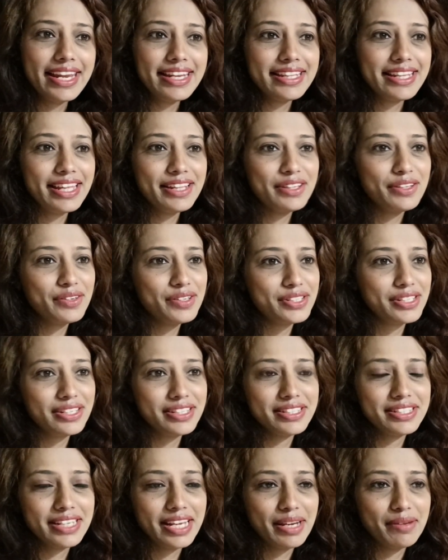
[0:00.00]
and then the
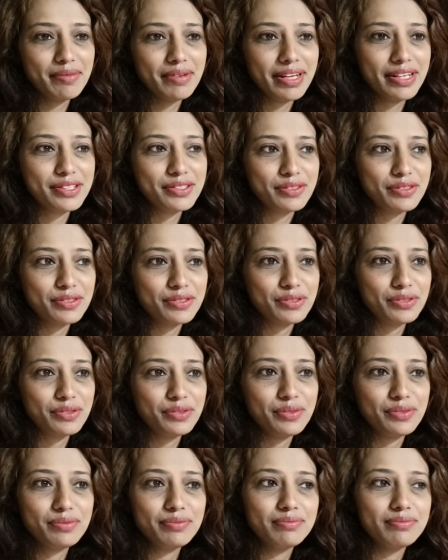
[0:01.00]
return timelines
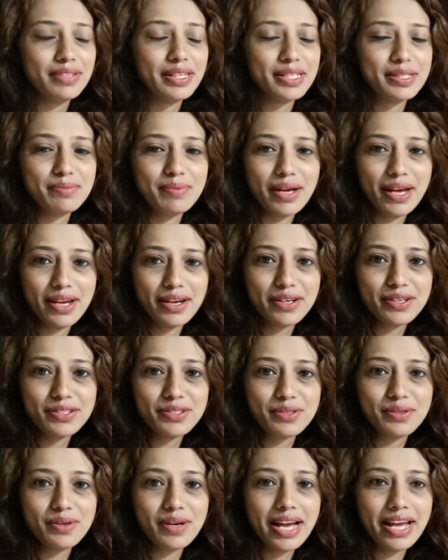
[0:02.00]
also expired
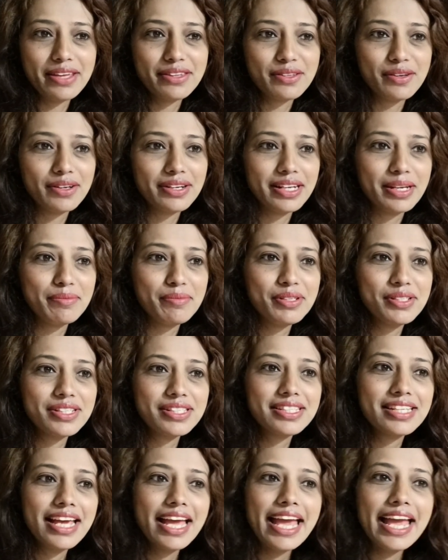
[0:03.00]
so I thought let me
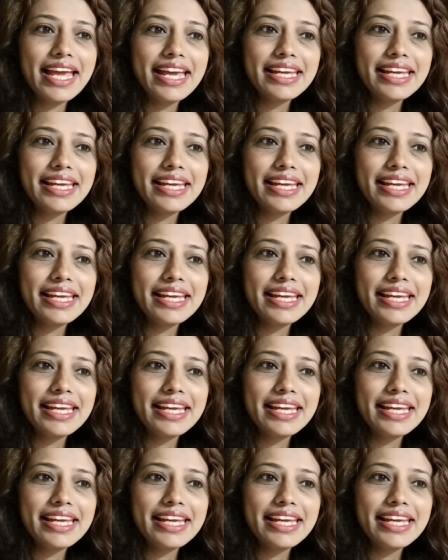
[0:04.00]
just